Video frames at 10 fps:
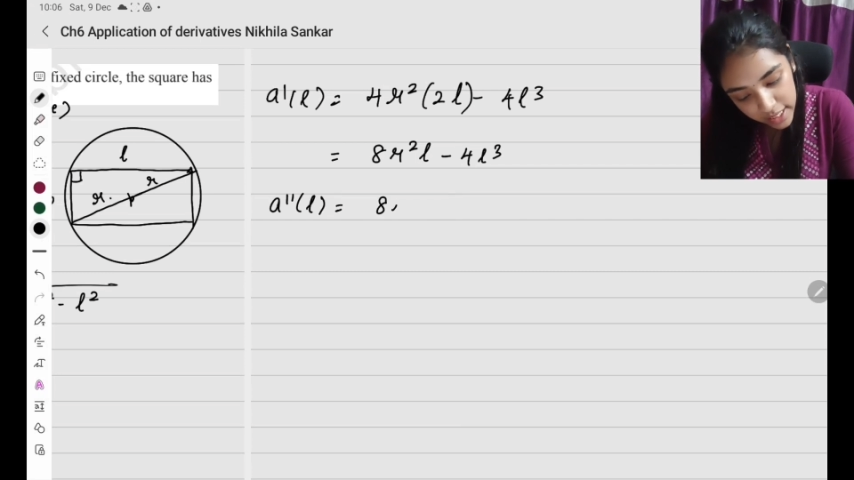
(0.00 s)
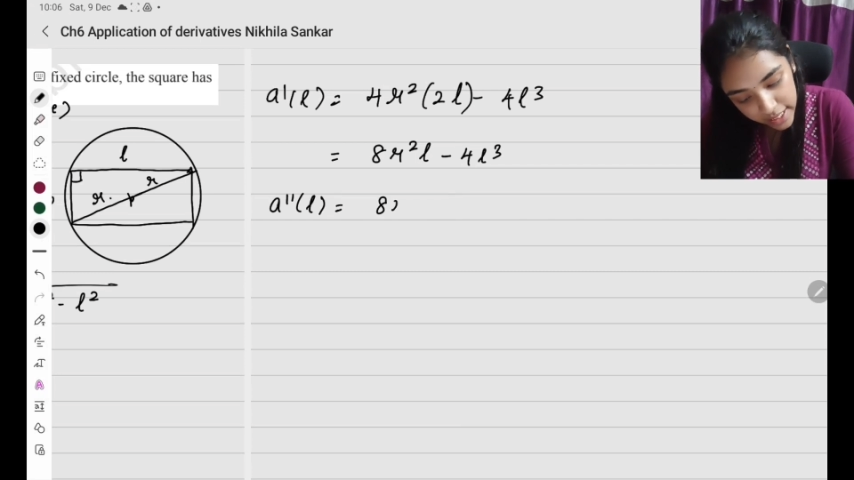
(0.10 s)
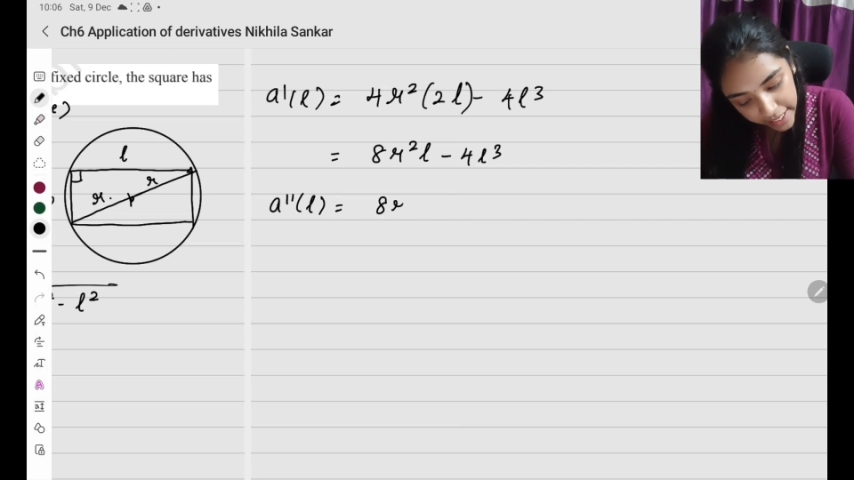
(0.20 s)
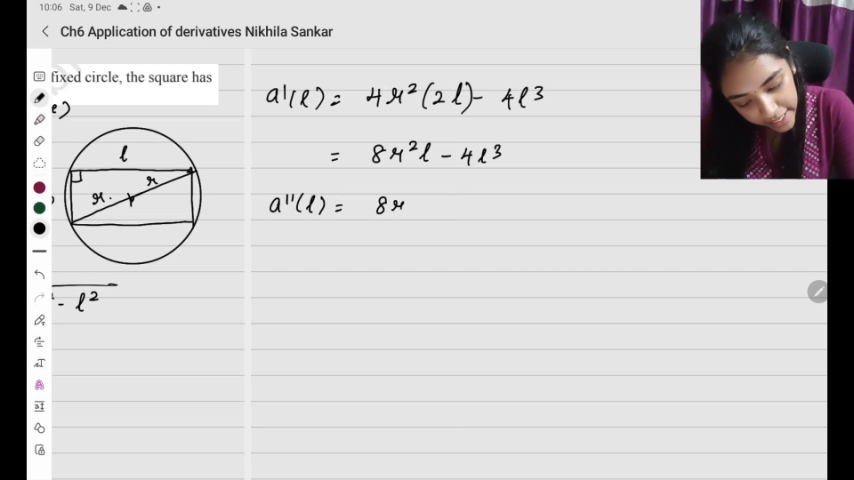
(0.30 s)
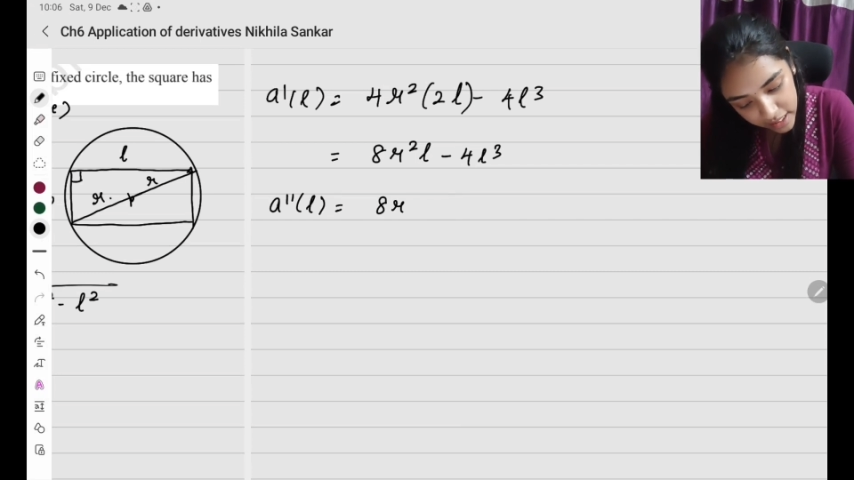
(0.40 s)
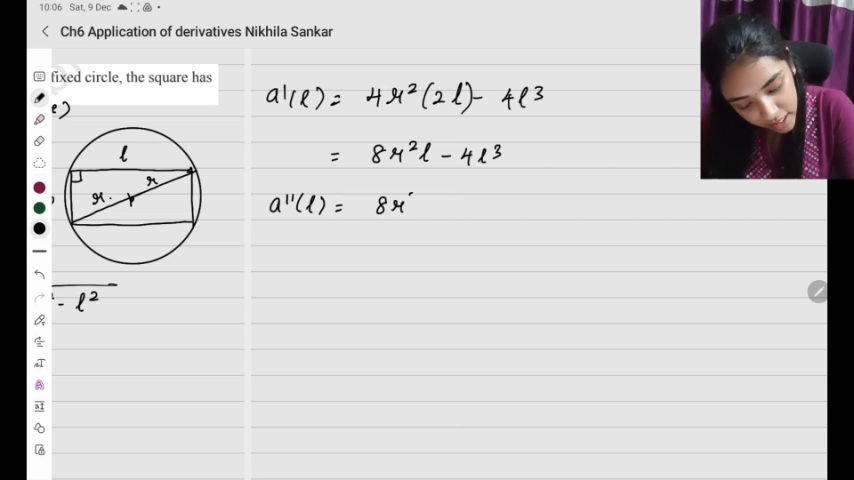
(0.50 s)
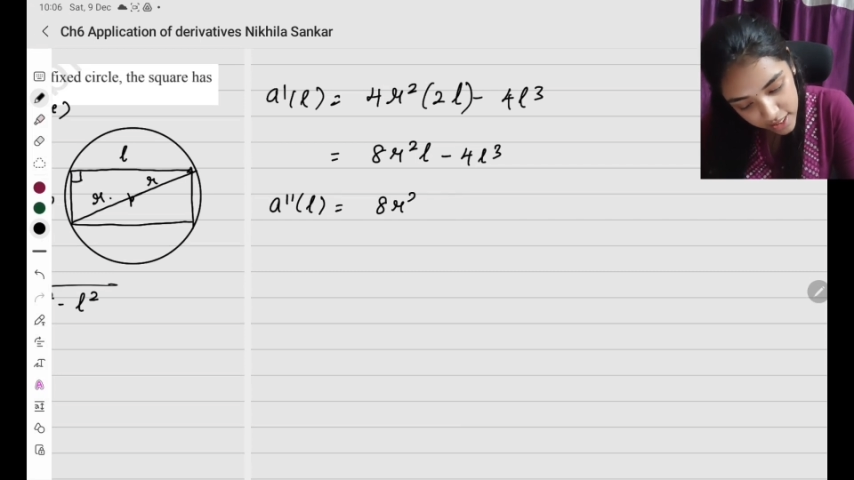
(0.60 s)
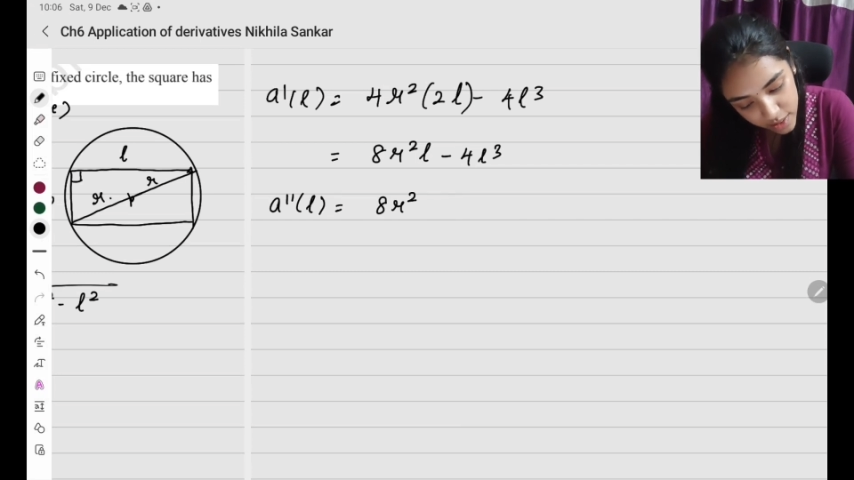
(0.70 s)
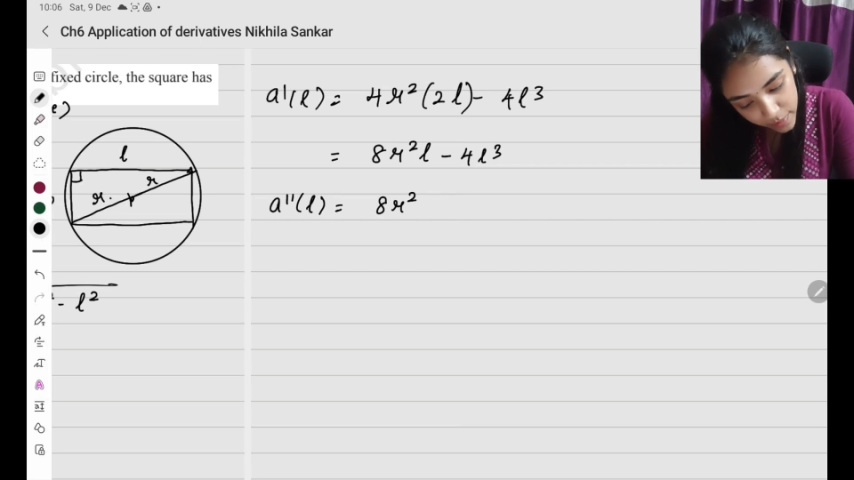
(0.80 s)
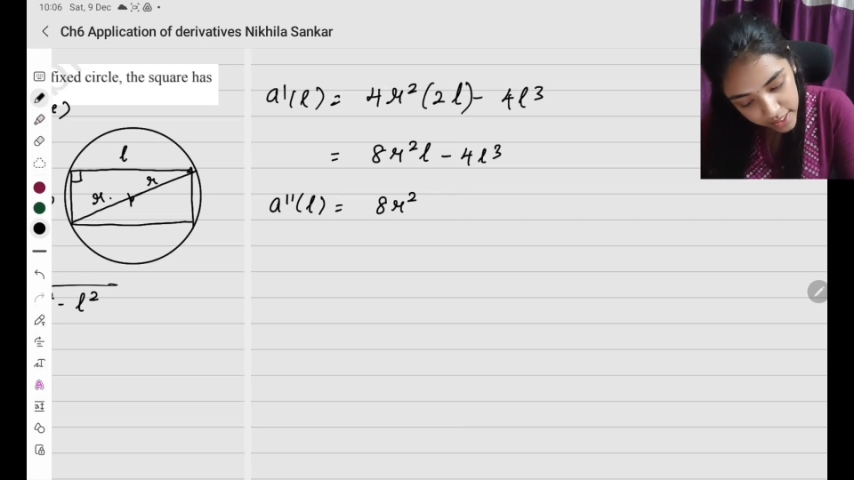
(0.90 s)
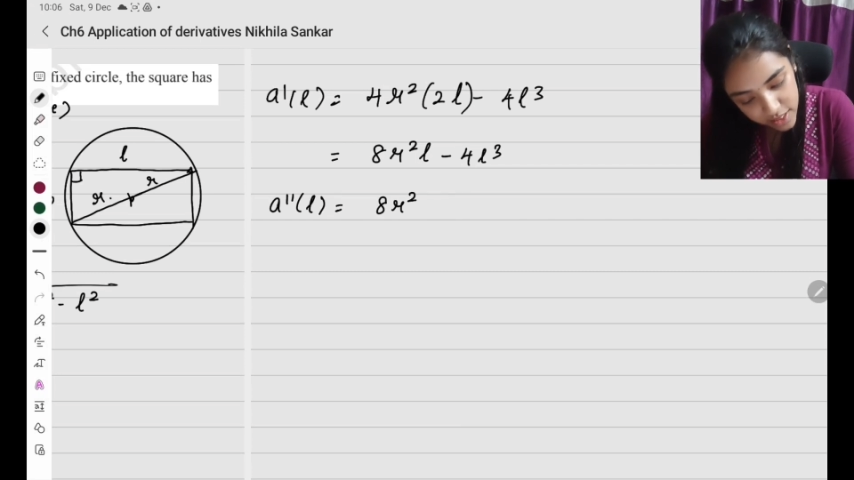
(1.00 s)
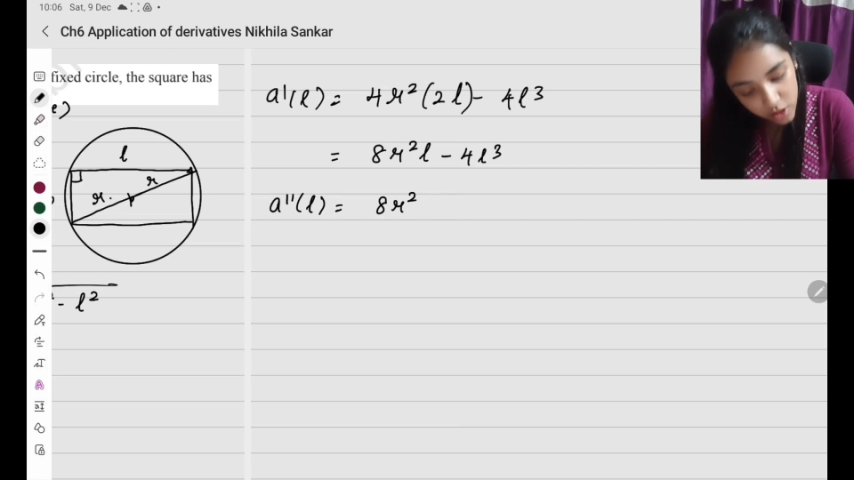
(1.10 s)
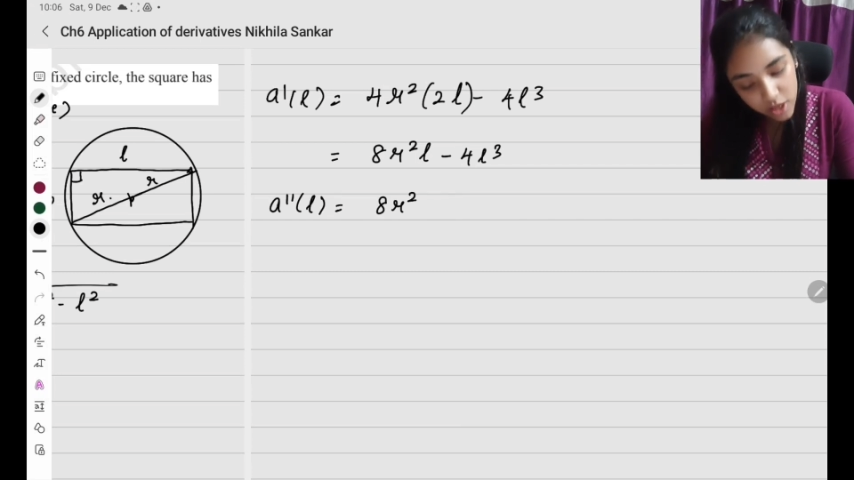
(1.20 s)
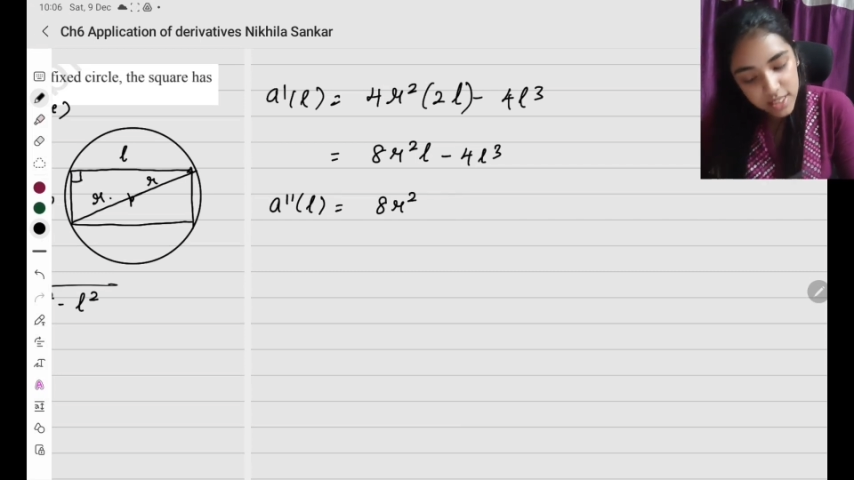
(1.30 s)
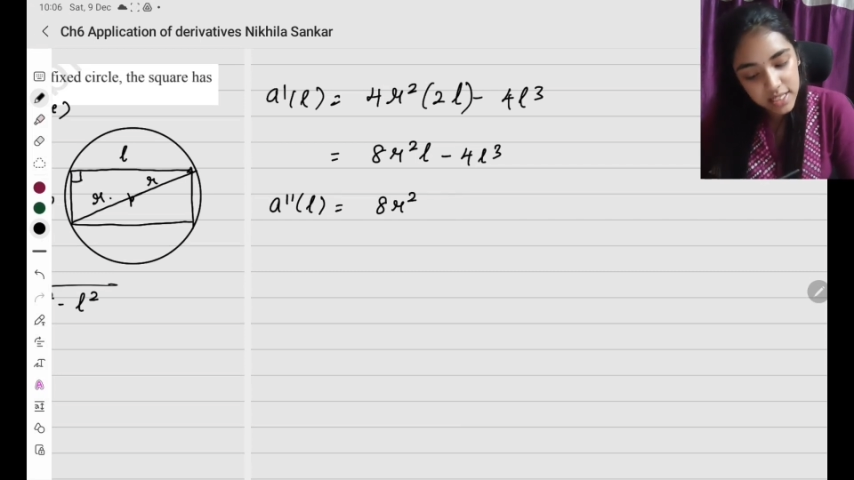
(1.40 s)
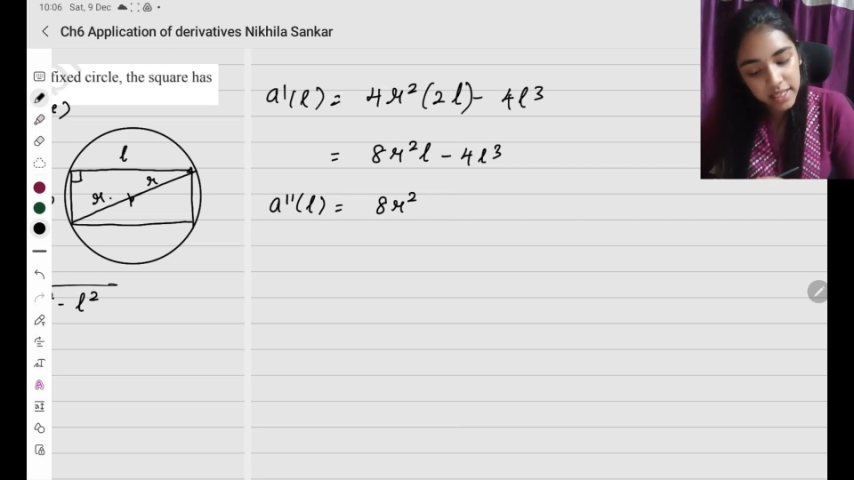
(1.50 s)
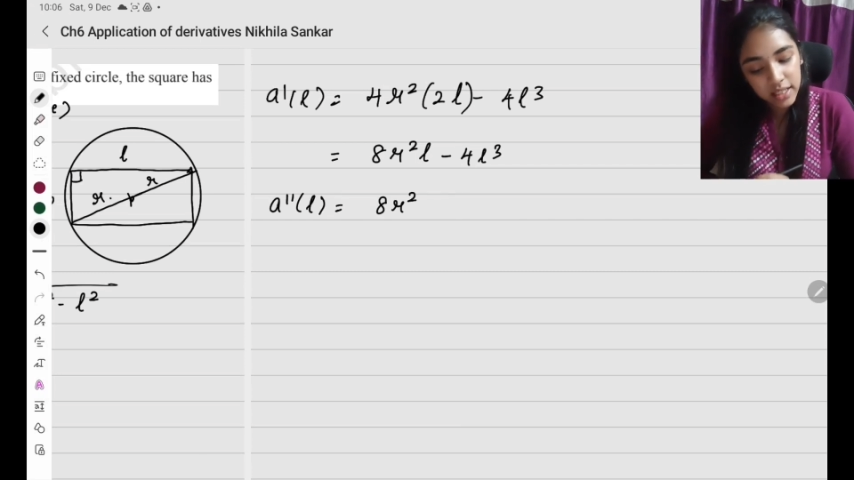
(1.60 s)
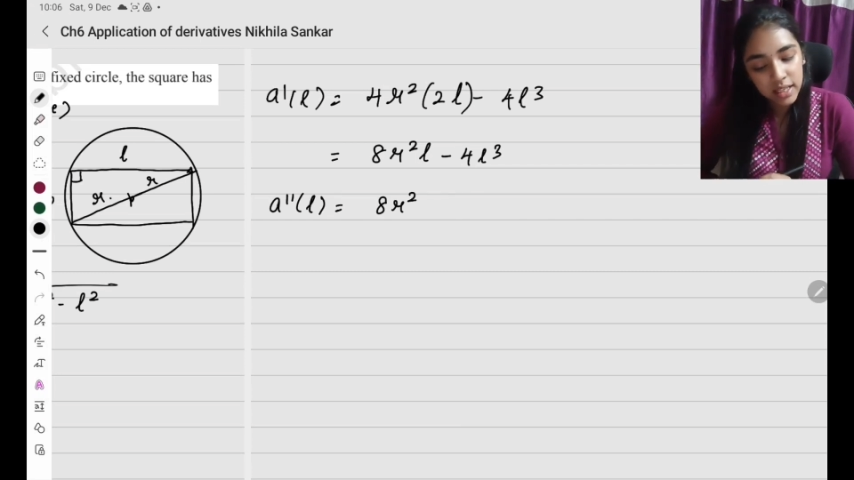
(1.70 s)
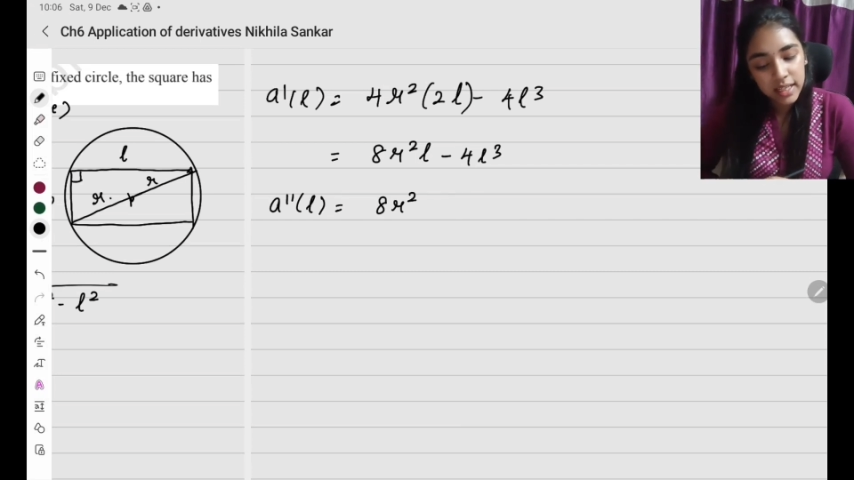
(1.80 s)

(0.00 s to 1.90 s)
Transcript: 8R square is a constant.